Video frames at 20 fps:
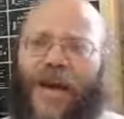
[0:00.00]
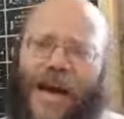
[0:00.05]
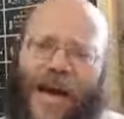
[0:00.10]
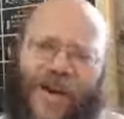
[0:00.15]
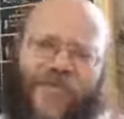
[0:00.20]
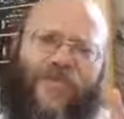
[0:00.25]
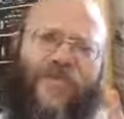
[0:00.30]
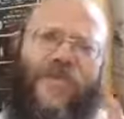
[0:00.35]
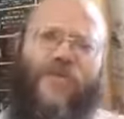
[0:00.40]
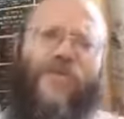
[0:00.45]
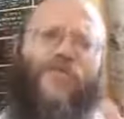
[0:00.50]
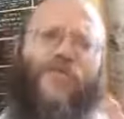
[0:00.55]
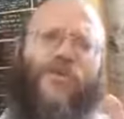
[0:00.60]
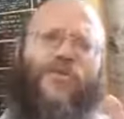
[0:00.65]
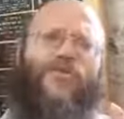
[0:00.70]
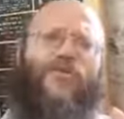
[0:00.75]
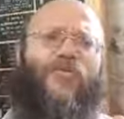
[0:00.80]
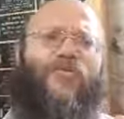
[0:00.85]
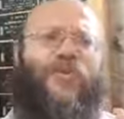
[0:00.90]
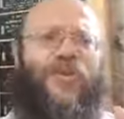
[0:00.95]
I just
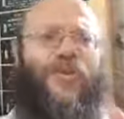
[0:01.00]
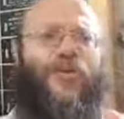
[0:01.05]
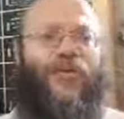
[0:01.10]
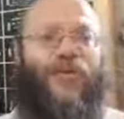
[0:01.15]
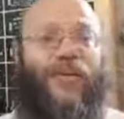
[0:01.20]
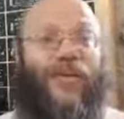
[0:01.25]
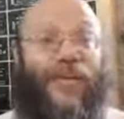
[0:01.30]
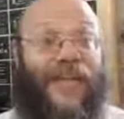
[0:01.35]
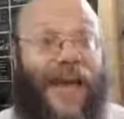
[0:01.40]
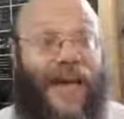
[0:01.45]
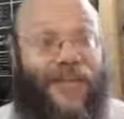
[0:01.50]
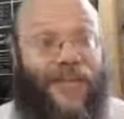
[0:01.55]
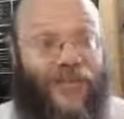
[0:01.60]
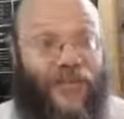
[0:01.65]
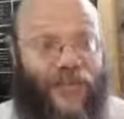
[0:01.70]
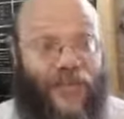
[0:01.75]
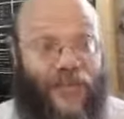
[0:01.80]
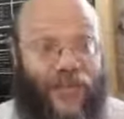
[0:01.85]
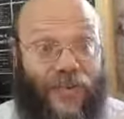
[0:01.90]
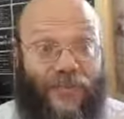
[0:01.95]
want to be good in the eyes
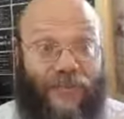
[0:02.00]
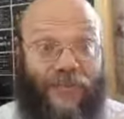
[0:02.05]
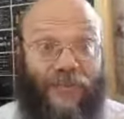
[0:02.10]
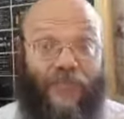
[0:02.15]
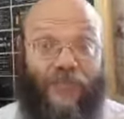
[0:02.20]
of Hashem.